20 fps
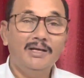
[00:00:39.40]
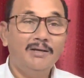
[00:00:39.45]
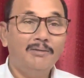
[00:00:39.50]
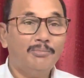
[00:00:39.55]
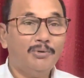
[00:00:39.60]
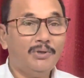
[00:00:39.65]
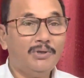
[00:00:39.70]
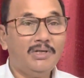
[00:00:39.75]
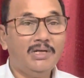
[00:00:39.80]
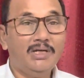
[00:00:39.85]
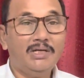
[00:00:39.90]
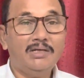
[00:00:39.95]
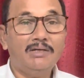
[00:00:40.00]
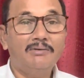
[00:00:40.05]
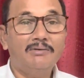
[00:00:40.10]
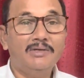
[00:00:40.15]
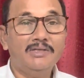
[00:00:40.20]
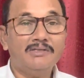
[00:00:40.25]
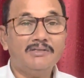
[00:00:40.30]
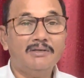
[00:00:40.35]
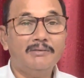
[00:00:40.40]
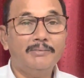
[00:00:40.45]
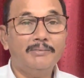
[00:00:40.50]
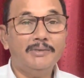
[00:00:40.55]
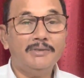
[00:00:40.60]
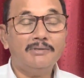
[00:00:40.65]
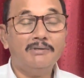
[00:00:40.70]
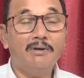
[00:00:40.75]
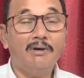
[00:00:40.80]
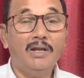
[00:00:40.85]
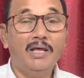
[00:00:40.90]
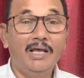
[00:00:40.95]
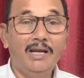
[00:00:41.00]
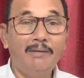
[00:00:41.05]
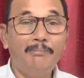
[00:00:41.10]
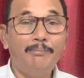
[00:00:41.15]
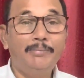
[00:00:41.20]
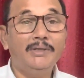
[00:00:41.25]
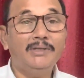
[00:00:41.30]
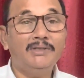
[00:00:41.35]
protective discrimination on
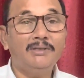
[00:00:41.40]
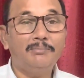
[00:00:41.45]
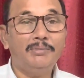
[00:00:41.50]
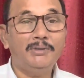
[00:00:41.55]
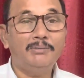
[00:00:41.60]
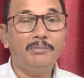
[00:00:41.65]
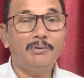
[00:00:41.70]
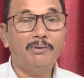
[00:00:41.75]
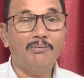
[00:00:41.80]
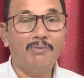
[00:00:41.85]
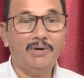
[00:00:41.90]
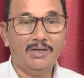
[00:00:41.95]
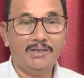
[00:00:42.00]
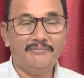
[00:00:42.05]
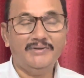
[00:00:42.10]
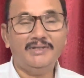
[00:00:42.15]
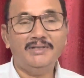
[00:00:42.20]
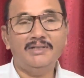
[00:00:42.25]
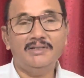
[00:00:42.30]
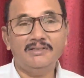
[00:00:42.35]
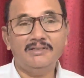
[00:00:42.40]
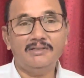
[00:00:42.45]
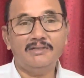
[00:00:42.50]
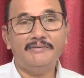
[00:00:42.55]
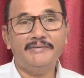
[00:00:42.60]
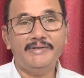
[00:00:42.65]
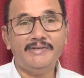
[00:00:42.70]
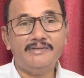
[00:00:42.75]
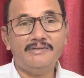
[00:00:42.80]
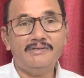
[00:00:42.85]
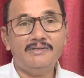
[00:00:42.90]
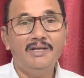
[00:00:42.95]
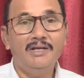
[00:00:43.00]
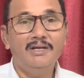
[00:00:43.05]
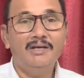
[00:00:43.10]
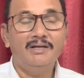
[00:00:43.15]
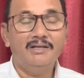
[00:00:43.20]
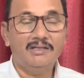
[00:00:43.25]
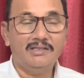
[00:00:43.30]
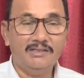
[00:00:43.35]
helping the people, whatever the reservations,
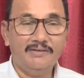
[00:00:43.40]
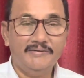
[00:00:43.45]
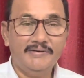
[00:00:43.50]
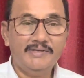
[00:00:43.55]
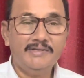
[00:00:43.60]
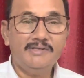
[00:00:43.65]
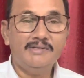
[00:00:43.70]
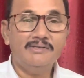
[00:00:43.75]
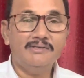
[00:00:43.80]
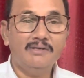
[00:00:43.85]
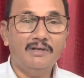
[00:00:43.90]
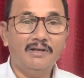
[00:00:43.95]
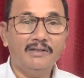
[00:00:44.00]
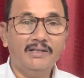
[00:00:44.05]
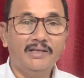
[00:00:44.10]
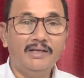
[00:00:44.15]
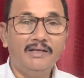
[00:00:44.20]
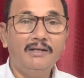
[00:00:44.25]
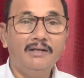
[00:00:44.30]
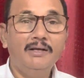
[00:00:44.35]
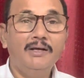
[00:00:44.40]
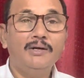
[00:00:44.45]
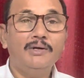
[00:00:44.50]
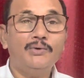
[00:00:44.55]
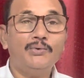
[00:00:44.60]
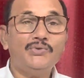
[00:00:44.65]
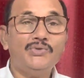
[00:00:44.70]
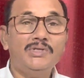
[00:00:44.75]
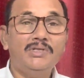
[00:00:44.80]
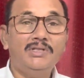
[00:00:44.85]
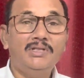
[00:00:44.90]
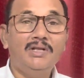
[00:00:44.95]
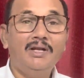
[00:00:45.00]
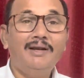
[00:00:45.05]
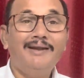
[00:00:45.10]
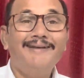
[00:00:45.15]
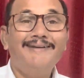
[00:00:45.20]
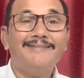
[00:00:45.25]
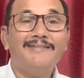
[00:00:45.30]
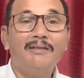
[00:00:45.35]
reservations are there to see
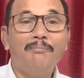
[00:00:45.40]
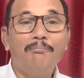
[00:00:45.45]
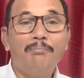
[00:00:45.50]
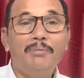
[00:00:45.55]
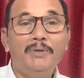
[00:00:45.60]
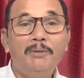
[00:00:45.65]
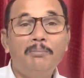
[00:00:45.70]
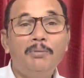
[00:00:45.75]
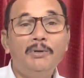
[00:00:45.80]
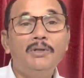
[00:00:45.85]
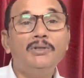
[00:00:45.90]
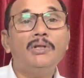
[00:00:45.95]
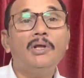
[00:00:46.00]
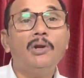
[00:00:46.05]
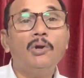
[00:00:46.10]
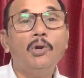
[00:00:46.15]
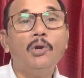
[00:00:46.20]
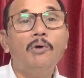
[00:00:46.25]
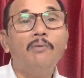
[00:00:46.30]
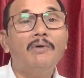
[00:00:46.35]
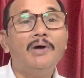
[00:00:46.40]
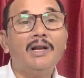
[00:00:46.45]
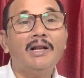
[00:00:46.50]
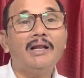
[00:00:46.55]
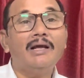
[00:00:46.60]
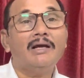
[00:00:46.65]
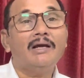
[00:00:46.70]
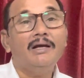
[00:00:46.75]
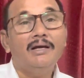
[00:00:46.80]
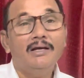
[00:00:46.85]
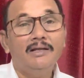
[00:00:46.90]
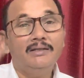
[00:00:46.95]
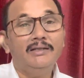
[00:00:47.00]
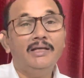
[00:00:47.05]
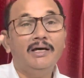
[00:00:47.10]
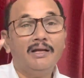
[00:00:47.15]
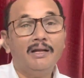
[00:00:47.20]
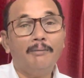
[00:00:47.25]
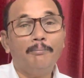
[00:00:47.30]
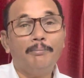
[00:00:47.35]
that the people in the lower rung, they
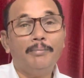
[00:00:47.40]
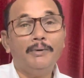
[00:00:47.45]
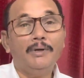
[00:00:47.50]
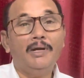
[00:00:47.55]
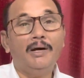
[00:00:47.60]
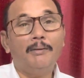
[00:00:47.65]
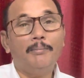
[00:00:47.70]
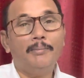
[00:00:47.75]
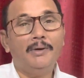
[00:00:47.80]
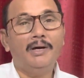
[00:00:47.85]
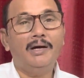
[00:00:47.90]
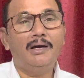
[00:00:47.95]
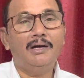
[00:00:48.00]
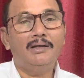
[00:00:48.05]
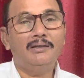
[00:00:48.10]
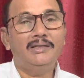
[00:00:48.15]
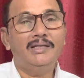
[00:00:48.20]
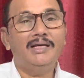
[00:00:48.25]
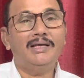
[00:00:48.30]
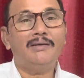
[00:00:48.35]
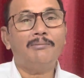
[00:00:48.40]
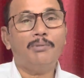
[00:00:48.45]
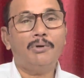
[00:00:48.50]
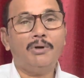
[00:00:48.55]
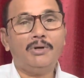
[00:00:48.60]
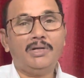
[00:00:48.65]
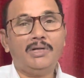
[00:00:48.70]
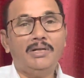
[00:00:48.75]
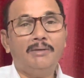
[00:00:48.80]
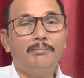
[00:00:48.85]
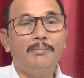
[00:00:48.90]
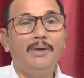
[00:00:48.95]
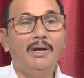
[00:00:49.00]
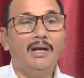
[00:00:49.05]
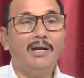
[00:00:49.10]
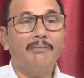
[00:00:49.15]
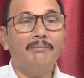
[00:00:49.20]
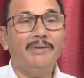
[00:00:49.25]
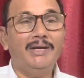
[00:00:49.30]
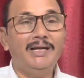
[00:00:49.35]
are brought up
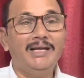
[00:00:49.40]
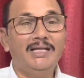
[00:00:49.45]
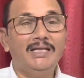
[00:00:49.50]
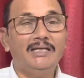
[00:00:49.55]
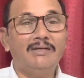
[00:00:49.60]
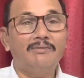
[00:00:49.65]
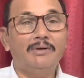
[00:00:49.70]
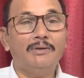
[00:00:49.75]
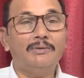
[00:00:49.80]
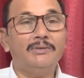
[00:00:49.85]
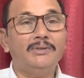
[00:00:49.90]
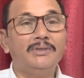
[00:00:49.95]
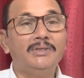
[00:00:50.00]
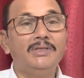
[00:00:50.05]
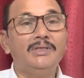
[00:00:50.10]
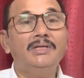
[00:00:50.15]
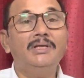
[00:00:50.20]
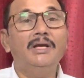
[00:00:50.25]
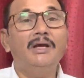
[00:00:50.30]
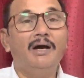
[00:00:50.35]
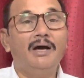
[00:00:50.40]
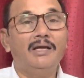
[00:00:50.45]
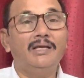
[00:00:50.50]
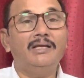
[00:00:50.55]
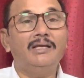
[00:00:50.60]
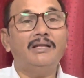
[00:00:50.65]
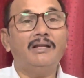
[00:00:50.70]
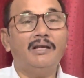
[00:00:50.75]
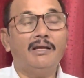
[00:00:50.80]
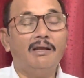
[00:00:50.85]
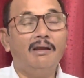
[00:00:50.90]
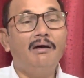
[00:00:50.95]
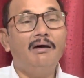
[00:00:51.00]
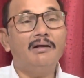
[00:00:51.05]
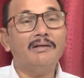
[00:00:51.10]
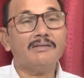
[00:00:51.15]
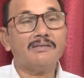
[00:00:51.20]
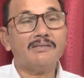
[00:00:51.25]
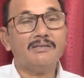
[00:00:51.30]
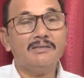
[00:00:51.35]
and made equal to the higher
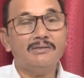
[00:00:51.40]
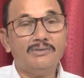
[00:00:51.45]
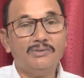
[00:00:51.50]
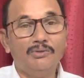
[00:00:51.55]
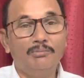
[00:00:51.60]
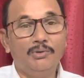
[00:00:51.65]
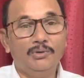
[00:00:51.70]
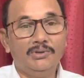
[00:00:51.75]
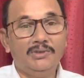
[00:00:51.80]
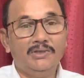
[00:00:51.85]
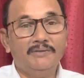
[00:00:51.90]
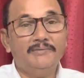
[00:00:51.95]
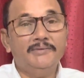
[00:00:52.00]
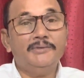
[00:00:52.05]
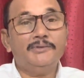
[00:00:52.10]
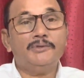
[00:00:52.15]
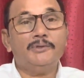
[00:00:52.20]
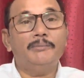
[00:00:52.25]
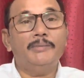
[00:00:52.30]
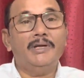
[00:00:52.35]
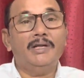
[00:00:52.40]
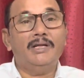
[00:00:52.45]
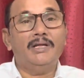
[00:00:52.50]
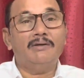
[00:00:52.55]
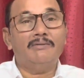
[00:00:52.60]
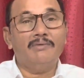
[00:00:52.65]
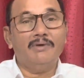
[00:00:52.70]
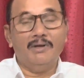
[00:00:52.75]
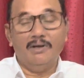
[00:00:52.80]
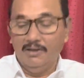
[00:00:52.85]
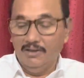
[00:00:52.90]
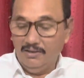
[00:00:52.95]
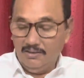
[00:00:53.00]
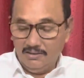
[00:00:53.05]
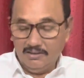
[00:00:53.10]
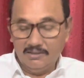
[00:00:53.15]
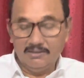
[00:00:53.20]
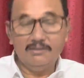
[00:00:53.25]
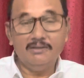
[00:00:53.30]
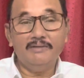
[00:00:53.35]
class. So, both of them should be made equal.
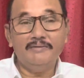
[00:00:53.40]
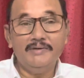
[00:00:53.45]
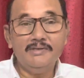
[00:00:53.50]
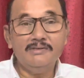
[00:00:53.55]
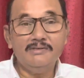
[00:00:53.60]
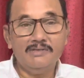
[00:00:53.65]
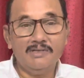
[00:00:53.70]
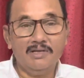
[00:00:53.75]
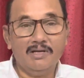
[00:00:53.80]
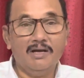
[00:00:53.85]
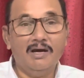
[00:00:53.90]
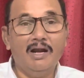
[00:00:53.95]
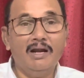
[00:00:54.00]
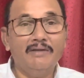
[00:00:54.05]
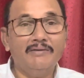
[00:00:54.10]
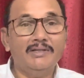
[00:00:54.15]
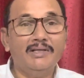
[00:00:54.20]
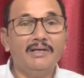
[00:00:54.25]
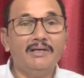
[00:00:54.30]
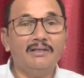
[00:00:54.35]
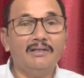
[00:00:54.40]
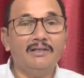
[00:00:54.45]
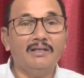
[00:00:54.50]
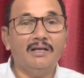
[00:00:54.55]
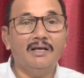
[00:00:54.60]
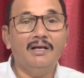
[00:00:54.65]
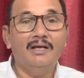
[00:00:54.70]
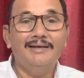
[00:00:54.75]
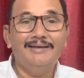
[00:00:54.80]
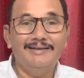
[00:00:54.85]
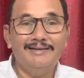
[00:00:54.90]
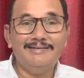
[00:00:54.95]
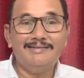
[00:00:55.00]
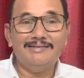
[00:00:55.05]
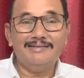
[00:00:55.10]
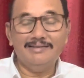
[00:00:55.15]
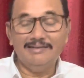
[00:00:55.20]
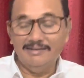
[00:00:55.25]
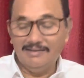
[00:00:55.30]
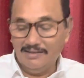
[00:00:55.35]
Reservations take out of the SC,
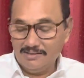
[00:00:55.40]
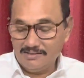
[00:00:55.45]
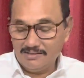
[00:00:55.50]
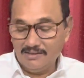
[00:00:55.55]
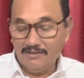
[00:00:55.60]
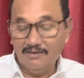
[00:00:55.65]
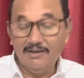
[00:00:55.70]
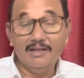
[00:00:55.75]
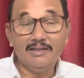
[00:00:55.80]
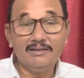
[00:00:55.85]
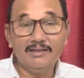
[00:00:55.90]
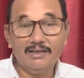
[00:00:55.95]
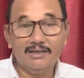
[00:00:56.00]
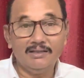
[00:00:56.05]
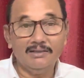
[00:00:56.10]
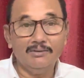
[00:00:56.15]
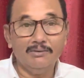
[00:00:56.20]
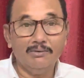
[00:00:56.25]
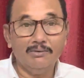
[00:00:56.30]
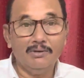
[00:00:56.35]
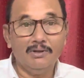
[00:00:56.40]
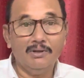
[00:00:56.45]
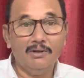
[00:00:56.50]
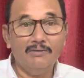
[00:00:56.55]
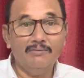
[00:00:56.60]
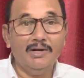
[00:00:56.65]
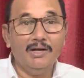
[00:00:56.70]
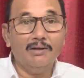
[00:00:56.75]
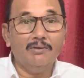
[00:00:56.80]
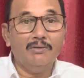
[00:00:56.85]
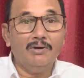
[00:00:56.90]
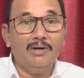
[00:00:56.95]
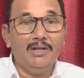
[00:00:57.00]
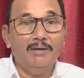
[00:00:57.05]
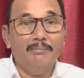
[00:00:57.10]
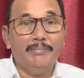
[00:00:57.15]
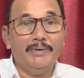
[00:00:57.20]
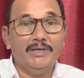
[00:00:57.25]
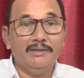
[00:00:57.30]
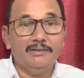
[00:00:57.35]
ST, Lanta, Kendonaru, Velakoda,
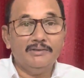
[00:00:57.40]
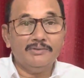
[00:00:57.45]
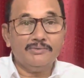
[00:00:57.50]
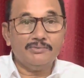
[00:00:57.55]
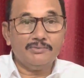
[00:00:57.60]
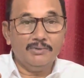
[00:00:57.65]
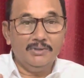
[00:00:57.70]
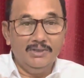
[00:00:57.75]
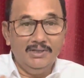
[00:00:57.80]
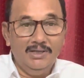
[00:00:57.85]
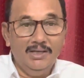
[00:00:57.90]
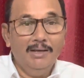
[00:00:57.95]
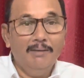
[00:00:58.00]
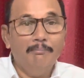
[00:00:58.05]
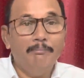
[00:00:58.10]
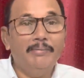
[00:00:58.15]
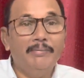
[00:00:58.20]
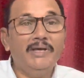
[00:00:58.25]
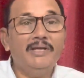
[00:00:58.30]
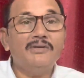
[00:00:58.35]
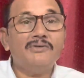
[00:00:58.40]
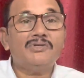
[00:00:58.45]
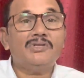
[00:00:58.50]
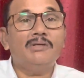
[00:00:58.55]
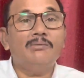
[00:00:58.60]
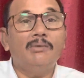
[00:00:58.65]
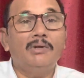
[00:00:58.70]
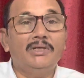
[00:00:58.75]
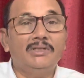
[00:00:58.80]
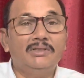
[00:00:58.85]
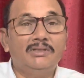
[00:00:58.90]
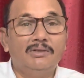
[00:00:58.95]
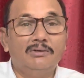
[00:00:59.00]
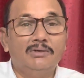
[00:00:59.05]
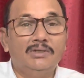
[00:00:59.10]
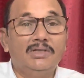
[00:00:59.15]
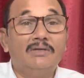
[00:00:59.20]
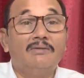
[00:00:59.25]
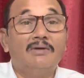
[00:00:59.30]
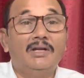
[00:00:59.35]
Paiki, this kuni, mainstream, either
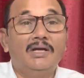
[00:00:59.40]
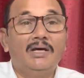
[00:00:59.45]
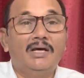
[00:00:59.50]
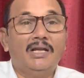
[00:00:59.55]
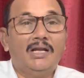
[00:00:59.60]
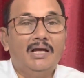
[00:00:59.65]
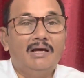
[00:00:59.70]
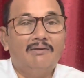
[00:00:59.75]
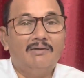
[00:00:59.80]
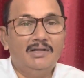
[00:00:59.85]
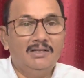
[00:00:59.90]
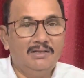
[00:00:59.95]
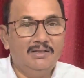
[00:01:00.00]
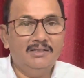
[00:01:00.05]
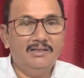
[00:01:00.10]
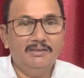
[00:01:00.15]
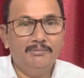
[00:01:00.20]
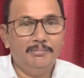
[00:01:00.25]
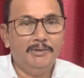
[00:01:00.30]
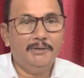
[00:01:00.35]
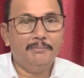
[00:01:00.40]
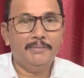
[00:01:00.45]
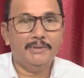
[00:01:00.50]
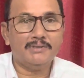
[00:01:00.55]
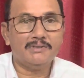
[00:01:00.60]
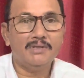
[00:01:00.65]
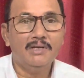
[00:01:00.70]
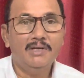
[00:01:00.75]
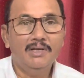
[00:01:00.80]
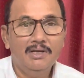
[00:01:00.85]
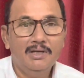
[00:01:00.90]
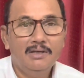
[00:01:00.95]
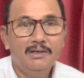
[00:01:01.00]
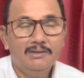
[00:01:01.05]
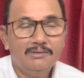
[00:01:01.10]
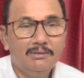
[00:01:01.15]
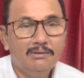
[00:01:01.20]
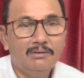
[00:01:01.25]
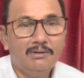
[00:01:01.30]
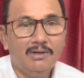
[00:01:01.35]
equal or Raval. That is the purpose.
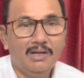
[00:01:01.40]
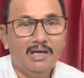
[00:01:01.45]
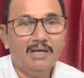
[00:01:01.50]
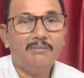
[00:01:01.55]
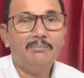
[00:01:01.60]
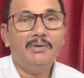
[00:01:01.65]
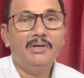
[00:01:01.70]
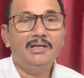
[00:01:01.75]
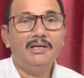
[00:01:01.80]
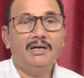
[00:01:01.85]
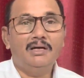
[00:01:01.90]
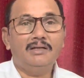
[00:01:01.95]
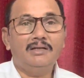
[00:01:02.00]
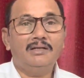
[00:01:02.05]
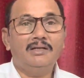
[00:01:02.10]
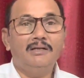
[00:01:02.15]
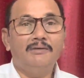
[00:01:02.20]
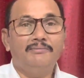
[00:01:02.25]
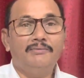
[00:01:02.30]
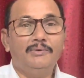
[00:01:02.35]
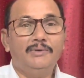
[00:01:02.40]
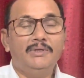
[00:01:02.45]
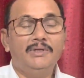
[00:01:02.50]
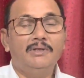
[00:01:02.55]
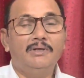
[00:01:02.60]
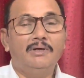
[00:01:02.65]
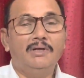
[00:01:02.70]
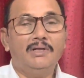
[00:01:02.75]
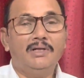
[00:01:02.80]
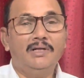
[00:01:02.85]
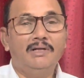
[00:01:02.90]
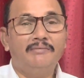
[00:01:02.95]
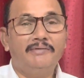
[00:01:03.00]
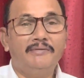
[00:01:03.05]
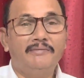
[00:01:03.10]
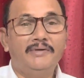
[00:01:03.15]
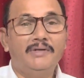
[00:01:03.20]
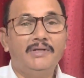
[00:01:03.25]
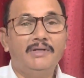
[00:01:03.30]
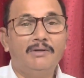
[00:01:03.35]
So, normally Article 14, Article
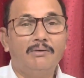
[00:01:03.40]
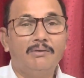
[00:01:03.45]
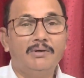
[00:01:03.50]
15, no